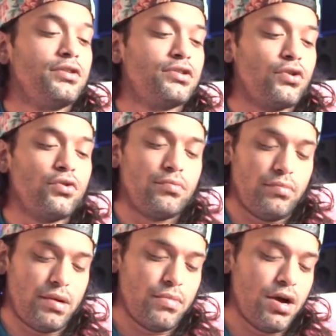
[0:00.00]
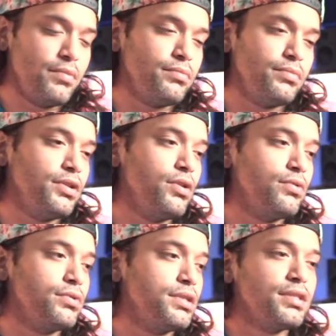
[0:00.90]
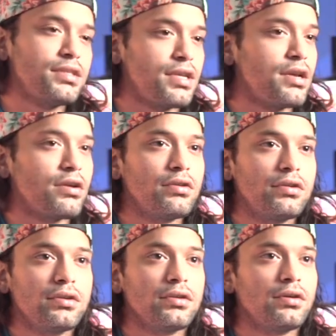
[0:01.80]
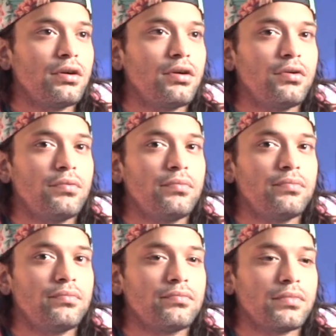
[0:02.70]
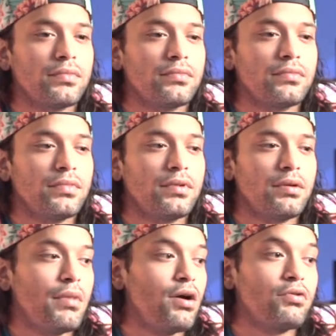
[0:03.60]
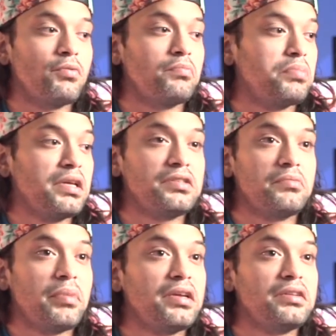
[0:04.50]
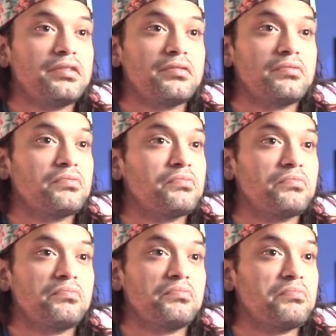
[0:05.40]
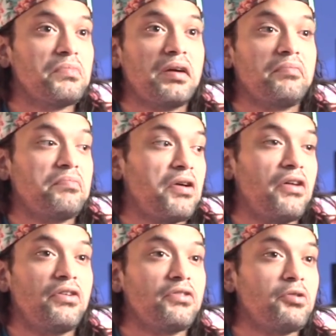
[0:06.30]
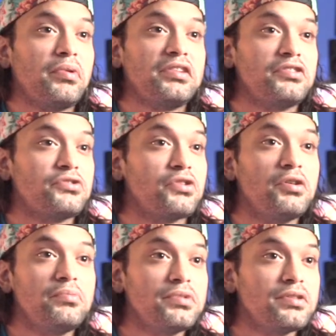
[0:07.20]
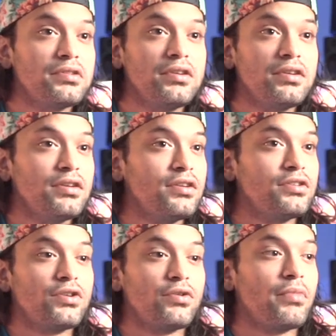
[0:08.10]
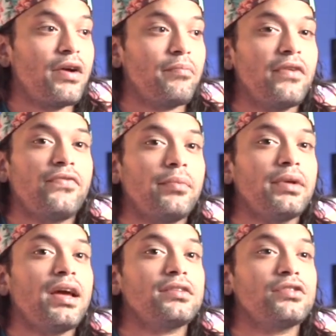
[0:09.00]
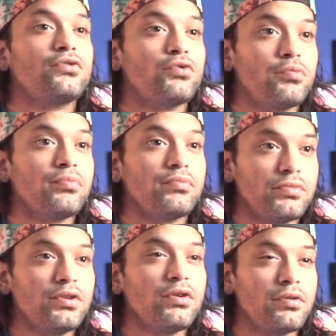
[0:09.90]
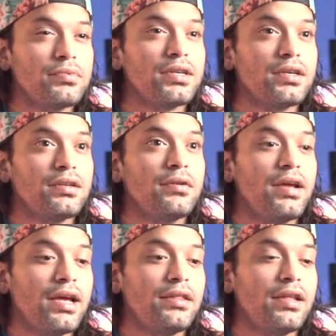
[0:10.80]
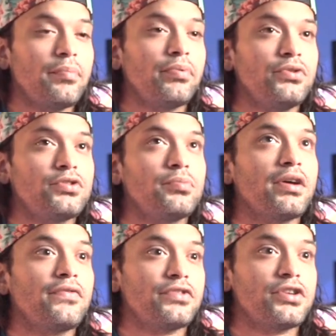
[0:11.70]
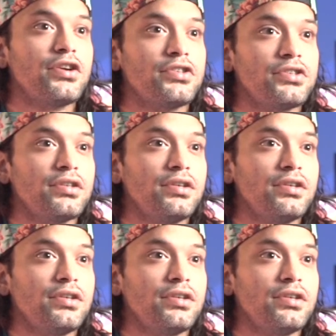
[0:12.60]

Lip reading: So my mom, you know, she's a singer. My uncle plays the bass. My other uncle plays the drums. So my family has a group, you know what I'm saying? And they used to play for church.